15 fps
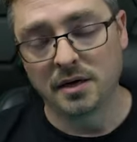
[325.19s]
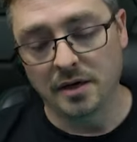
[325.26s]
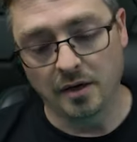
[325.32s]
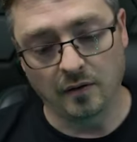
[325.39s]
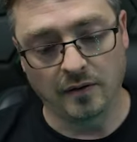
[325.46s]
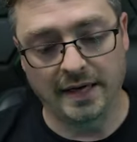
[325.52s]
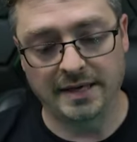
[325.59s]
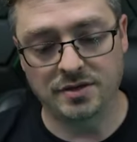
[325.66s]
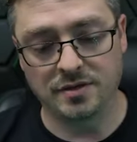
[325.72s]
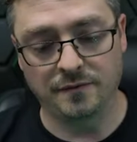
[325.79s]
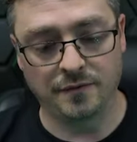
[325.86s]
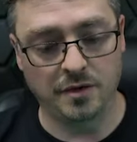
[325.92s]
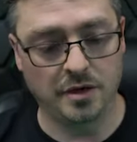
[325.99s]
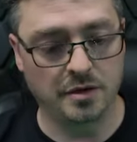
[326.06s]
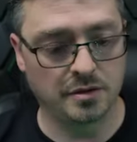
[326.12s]
It'll last you
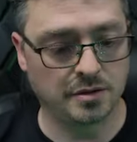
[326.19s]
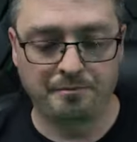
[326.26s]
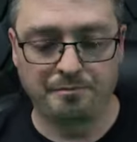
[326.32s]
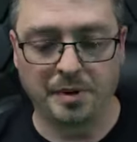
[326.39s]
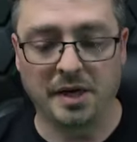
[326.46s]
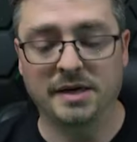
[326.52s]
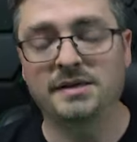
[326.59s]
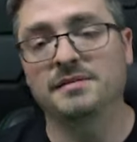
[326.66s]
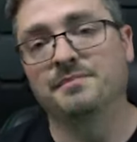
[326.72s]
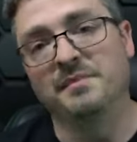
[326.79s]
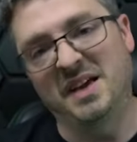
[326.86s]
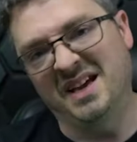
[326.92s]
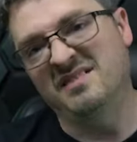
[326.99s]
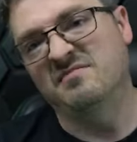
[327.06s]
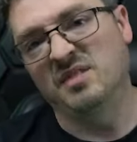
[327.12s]
for years. But
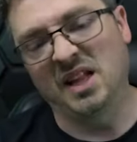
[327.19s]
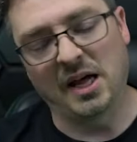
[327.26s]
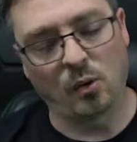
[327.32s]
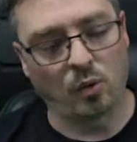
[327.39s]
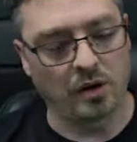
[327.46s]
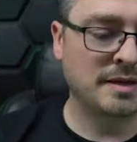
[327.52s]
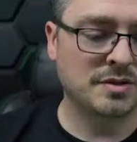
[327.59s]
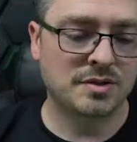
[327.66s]
yeah, a lot of work.